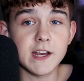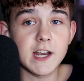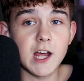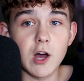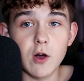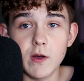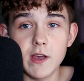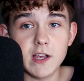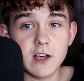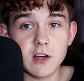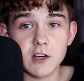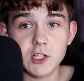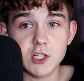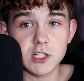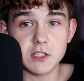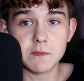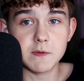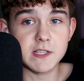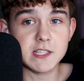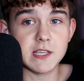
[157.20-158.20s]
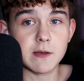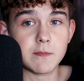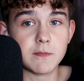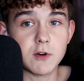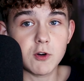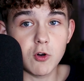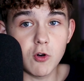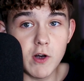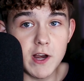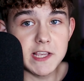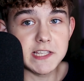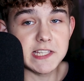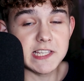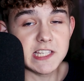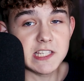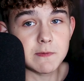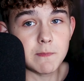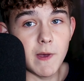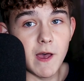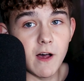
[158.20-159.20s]
I know, it could just be some crazy
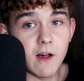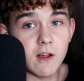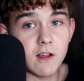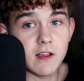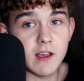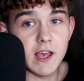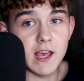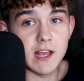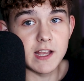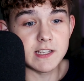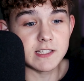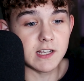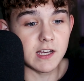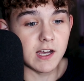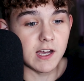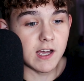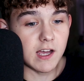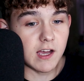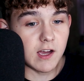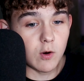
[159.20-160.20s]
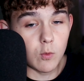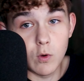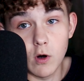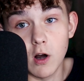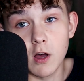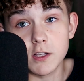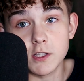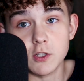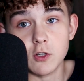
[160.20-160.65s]
spell and uh, we're all